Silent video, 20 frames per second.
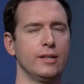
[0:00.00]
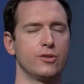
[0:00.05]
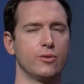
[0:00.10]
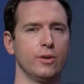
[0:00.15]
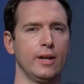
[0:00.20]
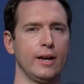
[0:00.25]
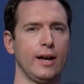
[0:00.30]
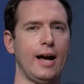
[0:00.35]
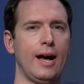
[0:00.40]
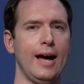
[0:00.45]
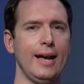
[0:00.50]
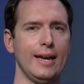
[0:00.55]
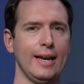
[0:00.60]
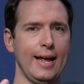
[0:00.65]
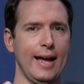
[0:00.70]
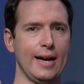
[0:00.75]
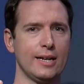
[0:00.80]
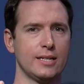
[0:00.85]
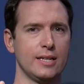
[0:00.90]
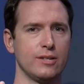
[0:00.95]
So like I get
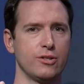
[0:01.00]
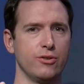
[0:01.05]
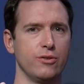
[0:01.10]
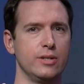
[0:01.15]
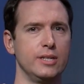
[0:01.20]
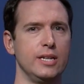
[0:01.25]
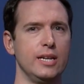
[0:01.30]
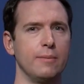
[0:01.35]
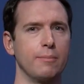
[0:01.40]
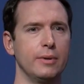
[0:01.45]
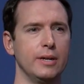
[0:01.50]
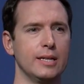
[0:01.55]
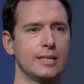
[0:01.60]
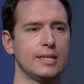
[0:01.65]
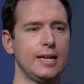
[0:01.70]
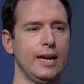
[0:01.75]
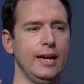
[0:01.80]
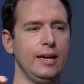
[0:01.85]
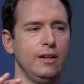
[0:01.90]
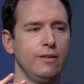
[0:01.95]
access to the team, but it's
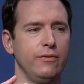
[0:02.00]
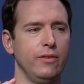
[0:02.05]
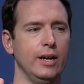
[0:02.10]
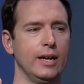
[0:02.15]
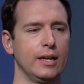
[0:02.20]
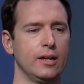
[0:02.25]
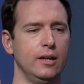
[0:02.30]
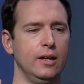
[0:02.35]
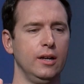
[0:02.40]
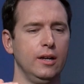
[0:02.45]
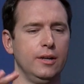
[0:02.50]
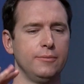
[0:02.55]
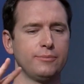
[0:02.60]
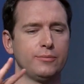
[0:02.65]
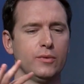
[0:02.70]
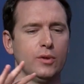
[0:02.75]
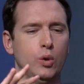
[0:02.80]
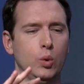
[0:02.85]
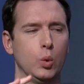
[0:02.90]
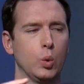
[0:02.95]
kind of like
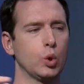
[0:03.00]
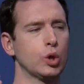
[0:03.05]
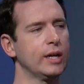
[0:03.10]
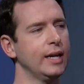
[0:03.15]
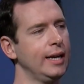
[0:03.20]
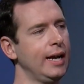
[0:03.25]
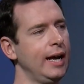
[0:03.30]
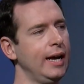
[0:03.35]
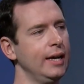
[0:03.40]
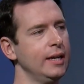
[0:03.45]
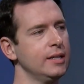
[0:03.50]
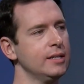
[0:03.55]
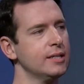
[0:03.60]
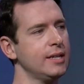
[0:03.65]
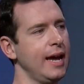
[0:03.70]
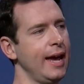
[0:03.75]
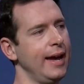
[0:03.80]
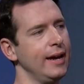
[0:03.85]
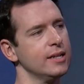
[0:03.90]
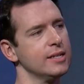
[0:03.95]
organized
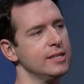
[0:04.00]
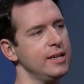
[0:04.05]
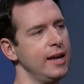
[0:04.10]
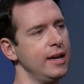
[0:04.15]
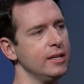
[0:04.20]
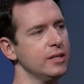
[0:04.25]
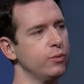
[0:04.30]
access,